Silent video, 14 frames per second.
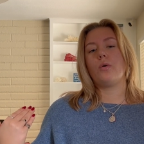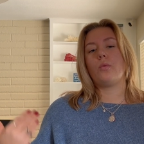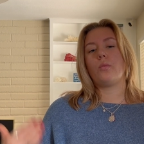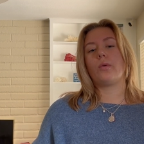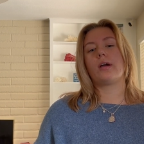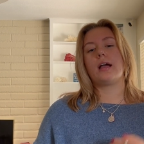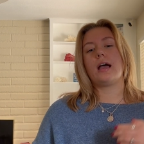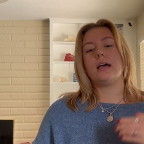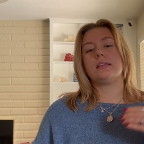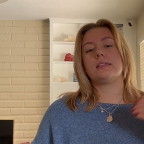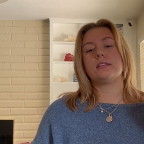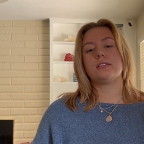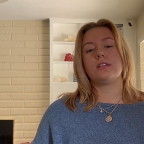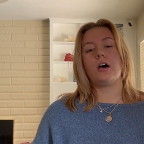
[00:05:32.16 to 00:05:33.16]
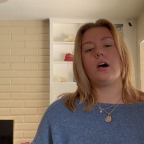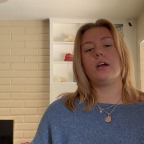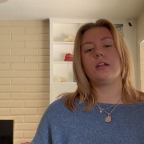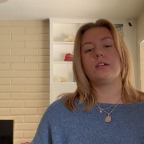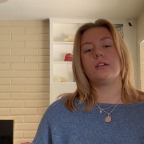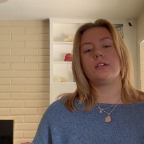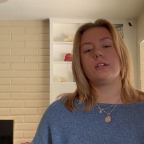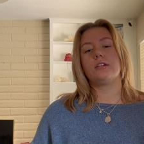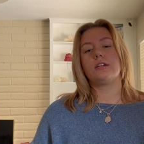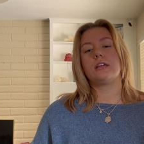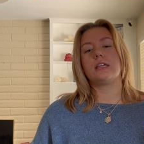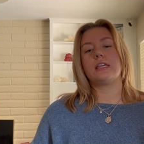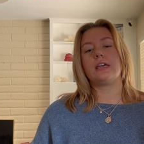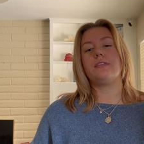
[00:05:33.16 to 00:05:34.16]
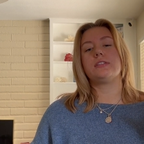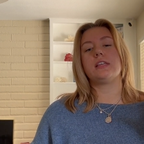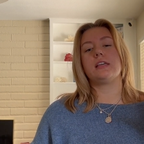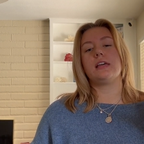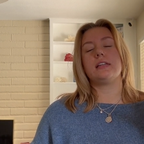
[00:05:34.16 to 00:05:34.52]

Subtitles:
Whereas Zahn gives